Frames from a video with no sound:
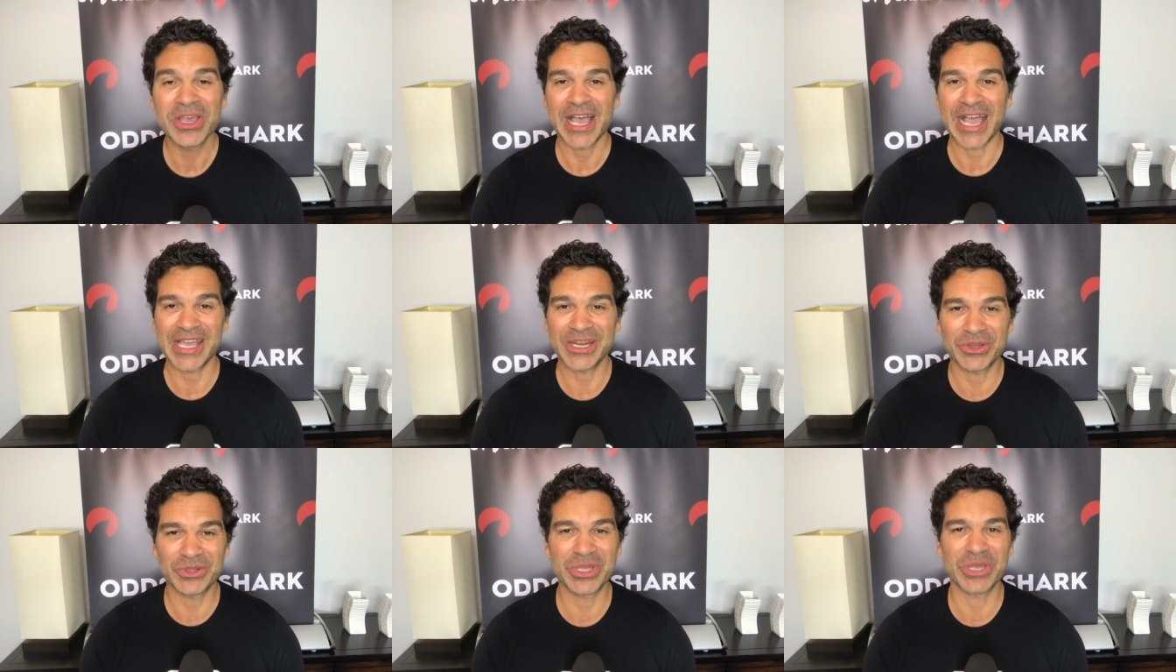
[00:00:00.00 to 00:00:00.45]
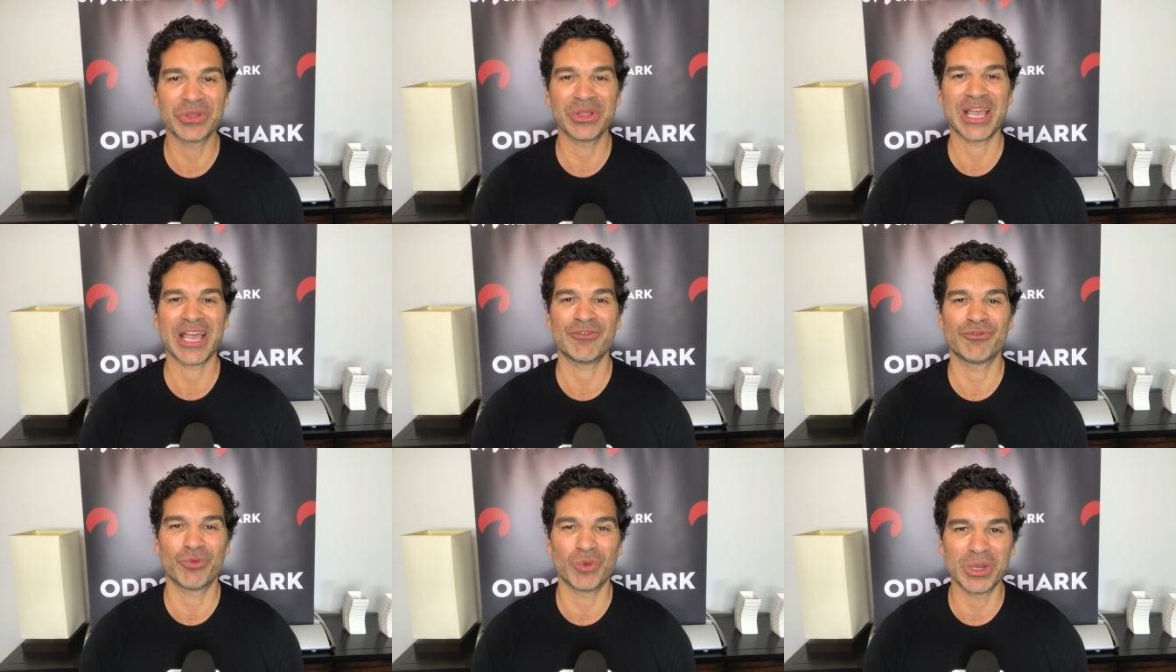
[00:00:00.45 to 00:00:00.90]
I know they only
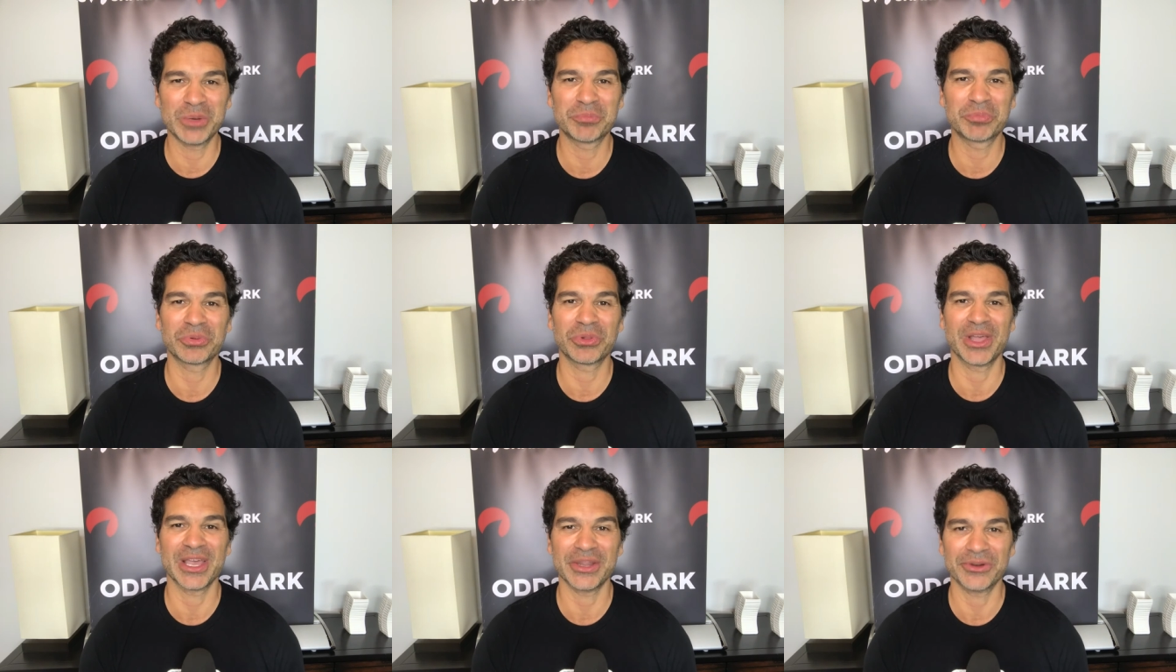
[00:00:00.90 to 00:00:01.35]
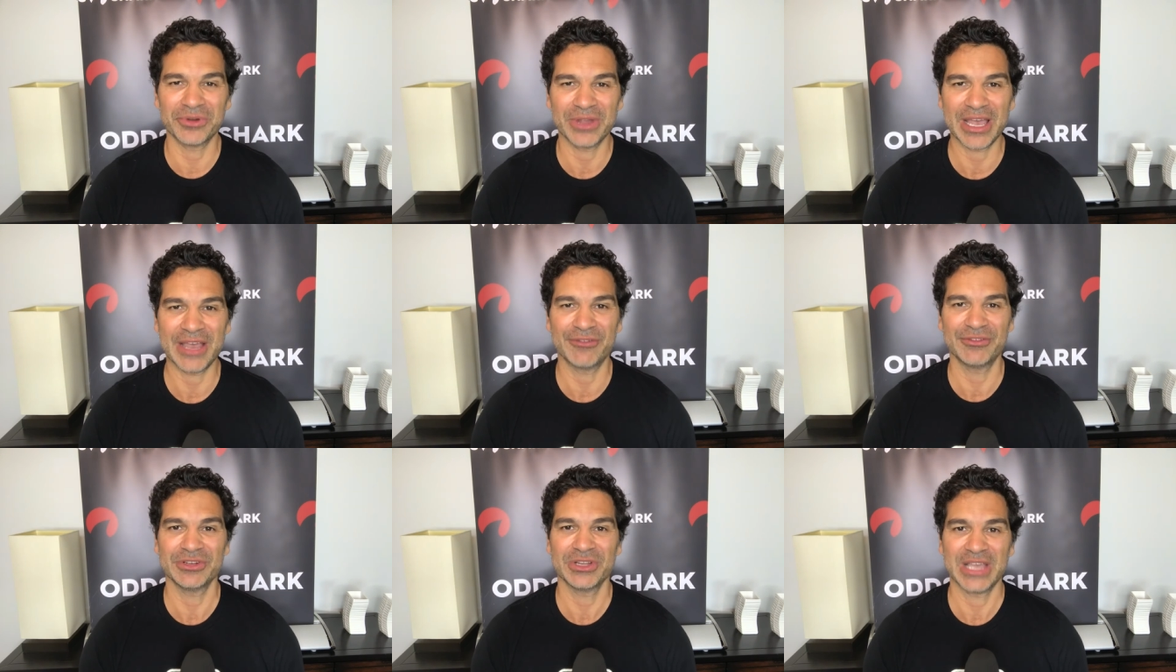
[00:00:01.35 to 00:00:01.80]
have one player
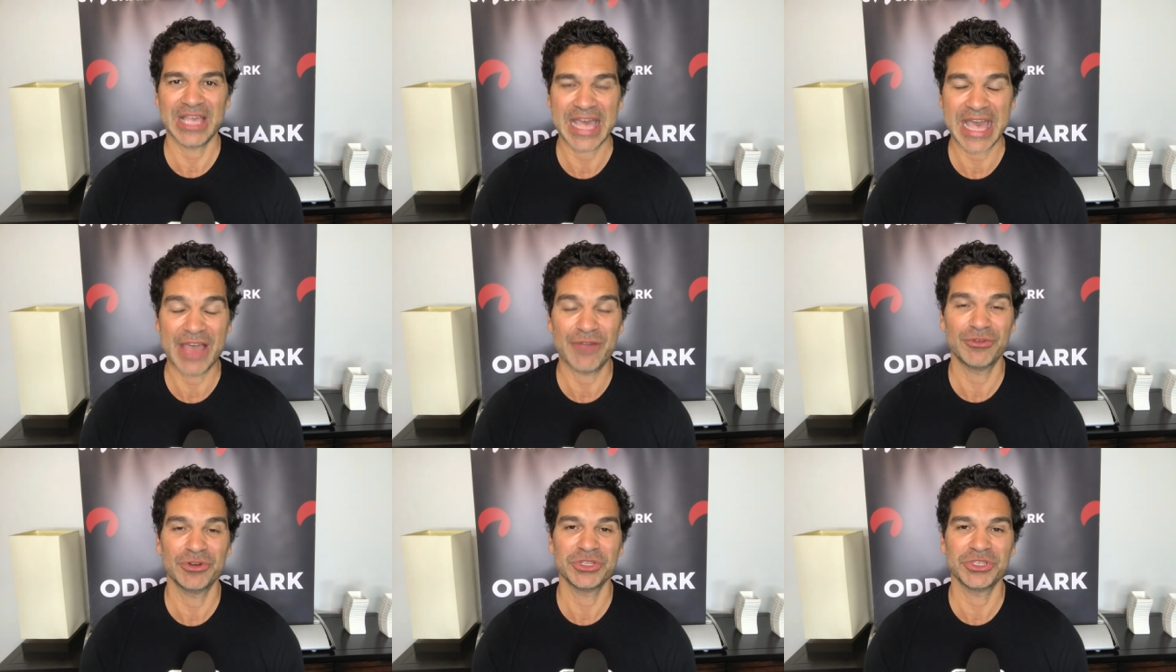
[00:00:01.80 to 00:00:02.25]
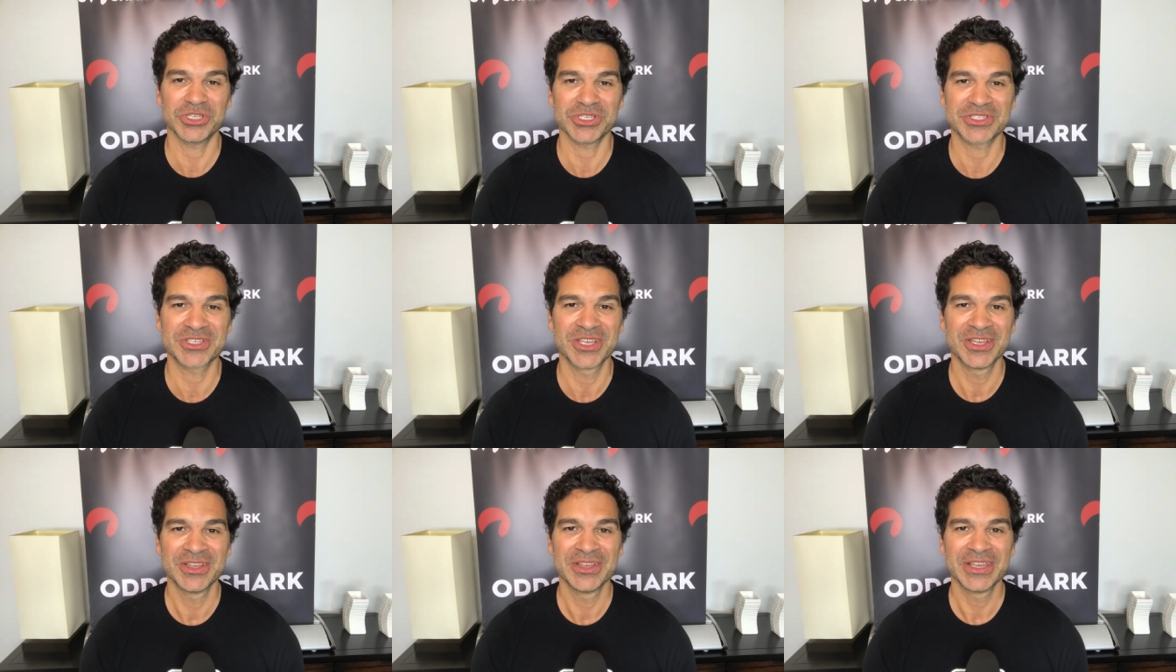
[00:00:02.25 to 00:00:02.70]
who
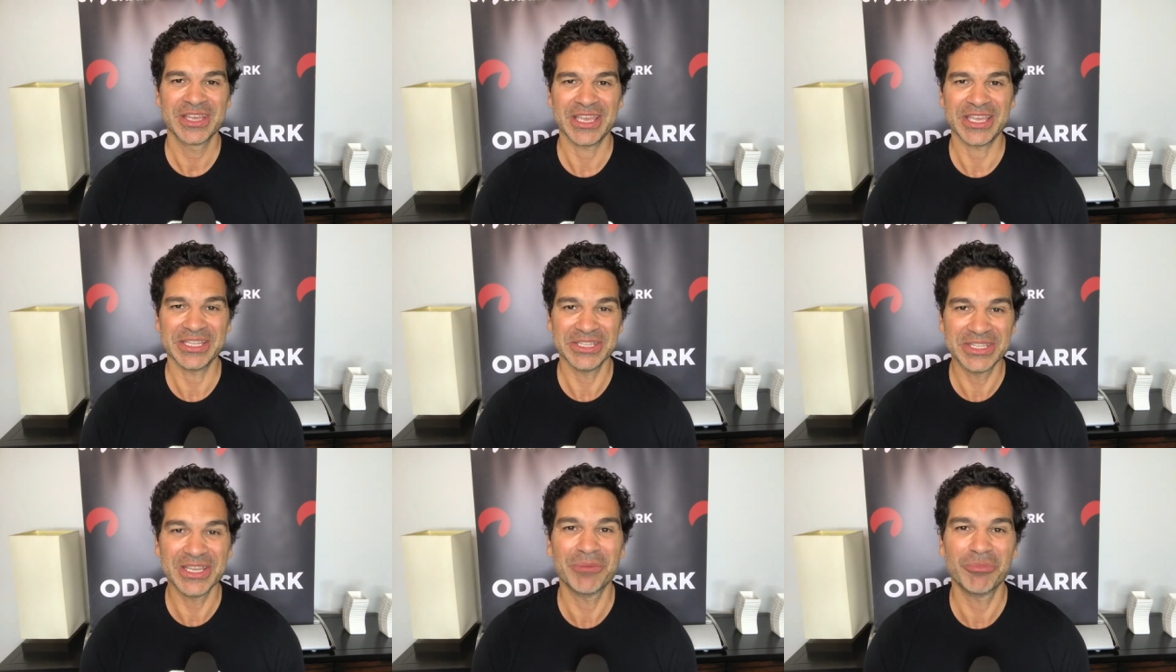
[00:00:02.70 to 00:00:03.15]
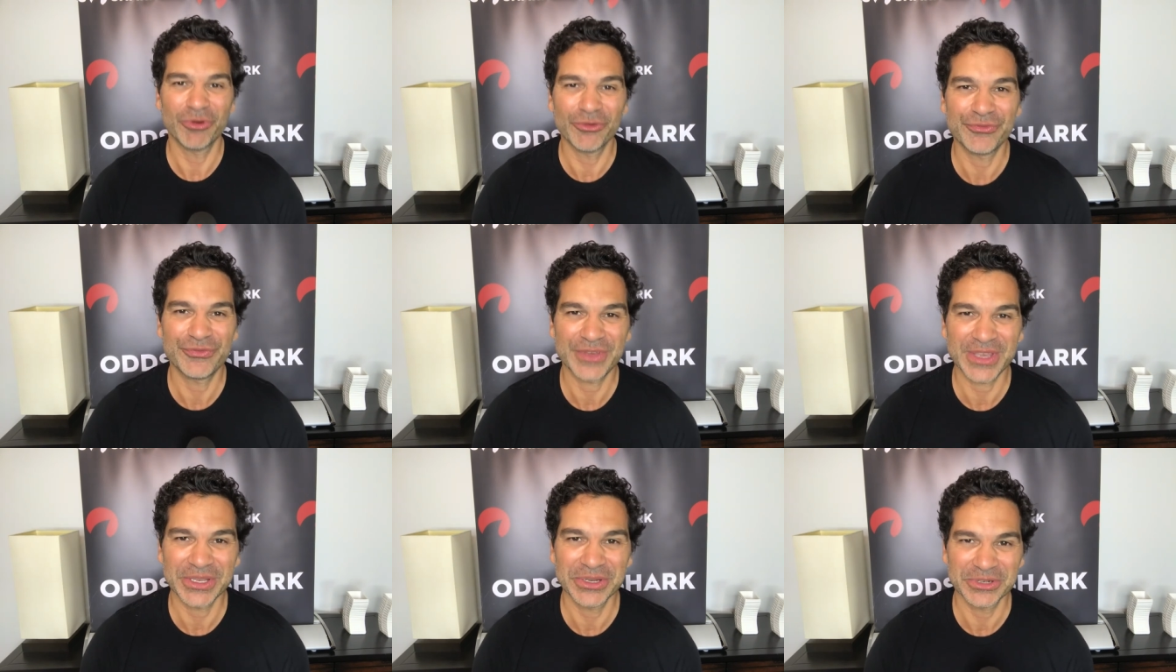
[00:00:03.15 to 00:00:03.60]
averages in double
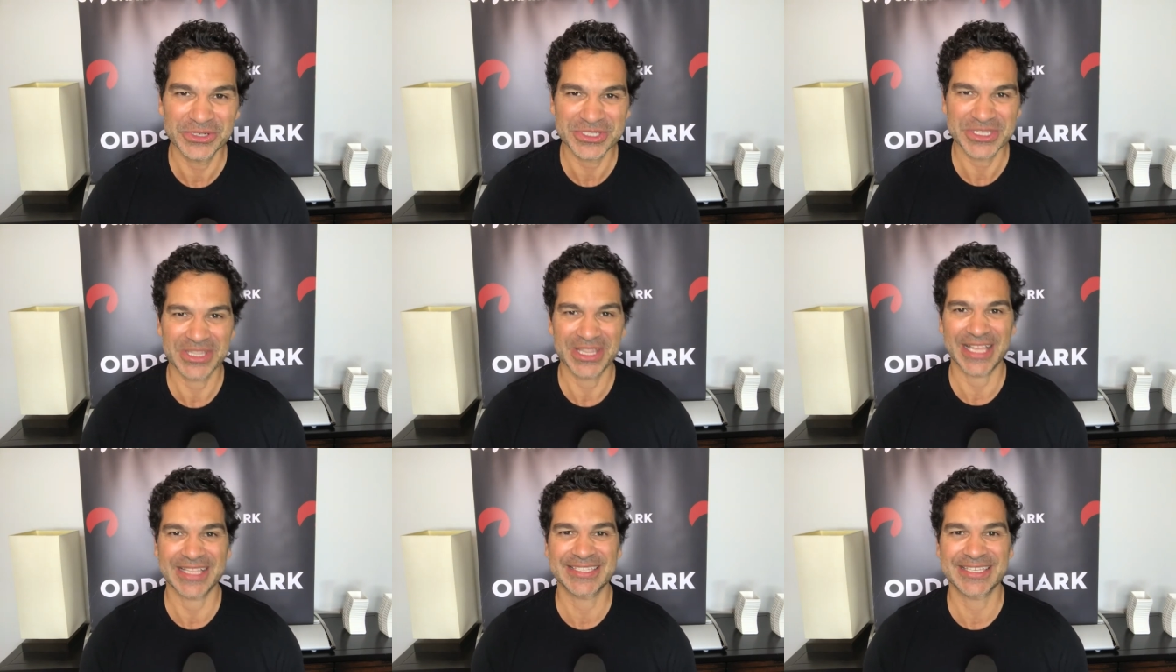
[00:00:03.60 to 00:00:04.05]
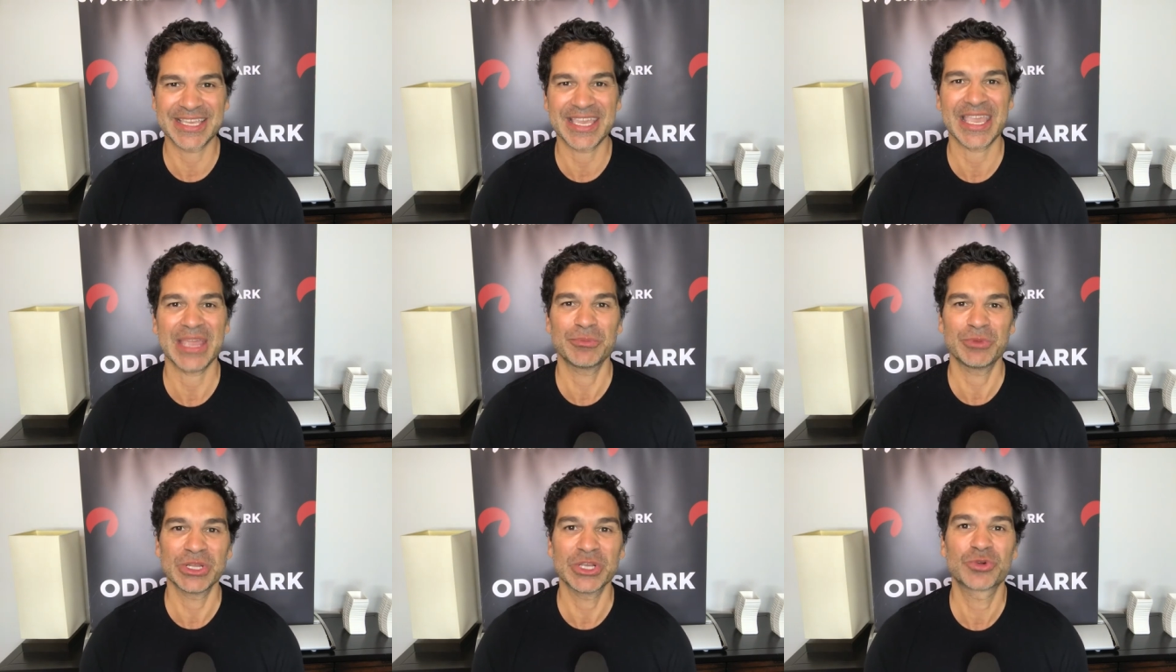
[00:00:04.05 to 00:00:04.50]
figures, and that's
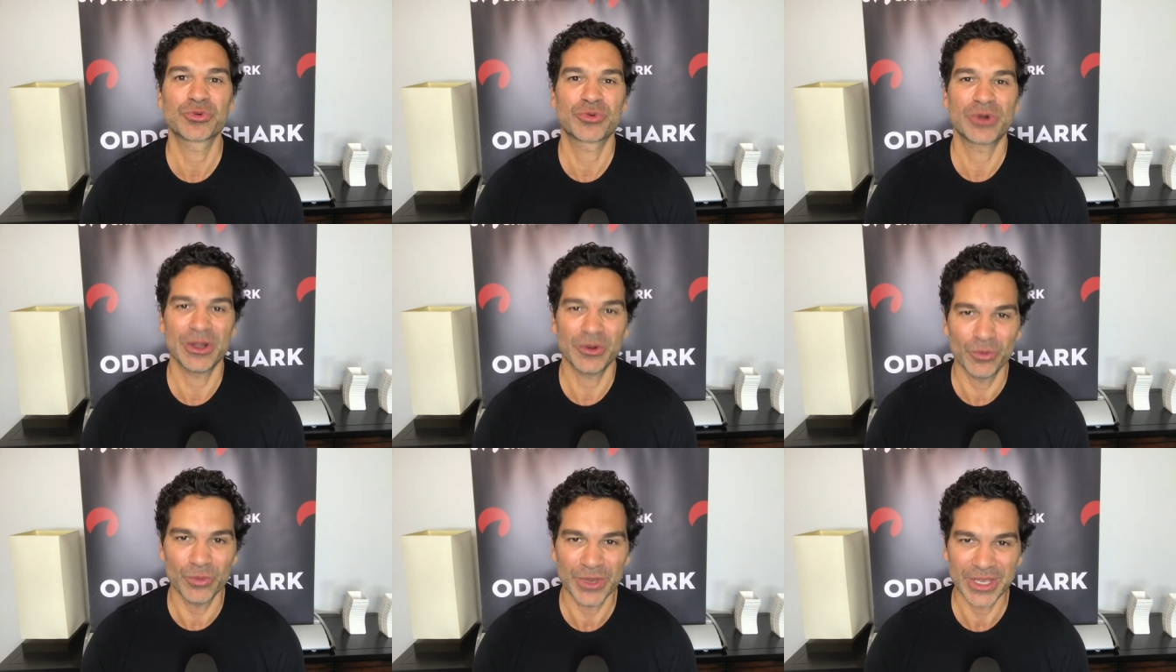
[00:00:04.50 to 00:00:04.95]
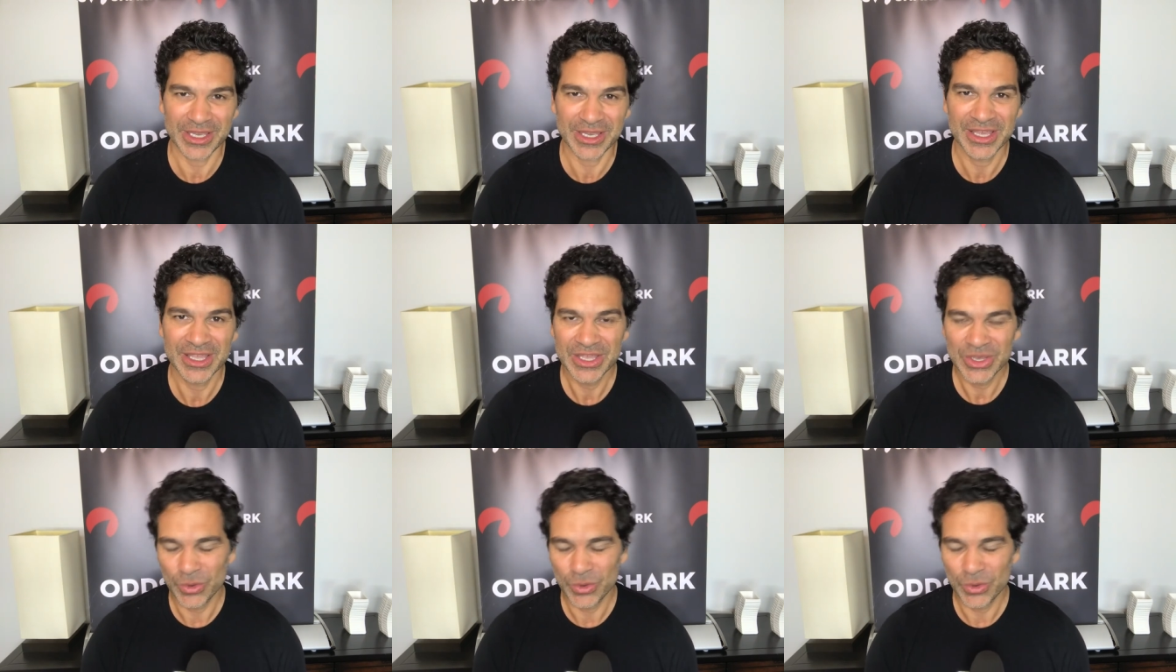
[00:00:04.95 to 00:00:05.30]
Cameron Crutwig,